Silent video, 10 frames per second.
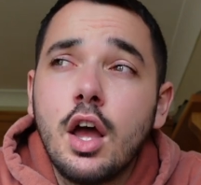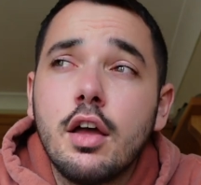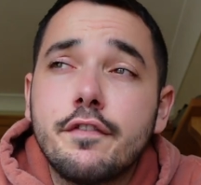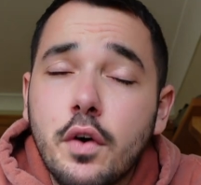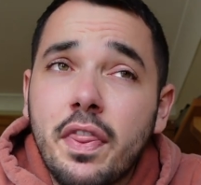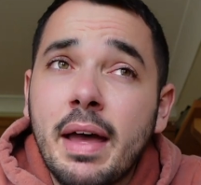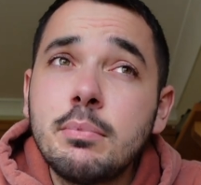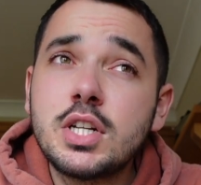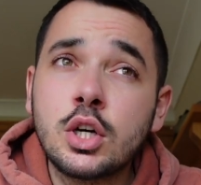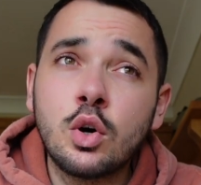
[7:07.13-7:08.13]
for
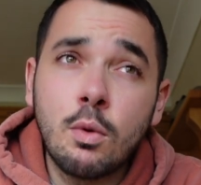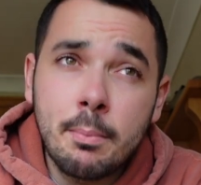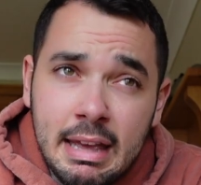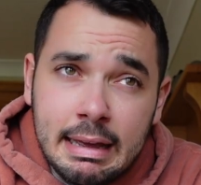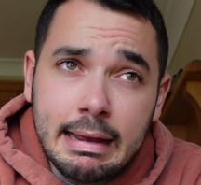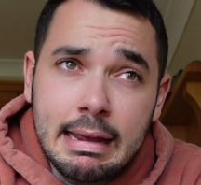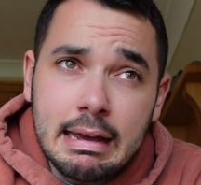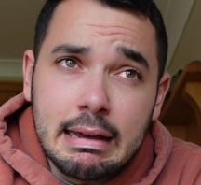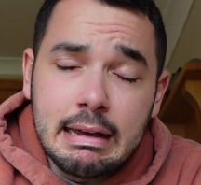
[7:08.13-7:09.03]
them to call me,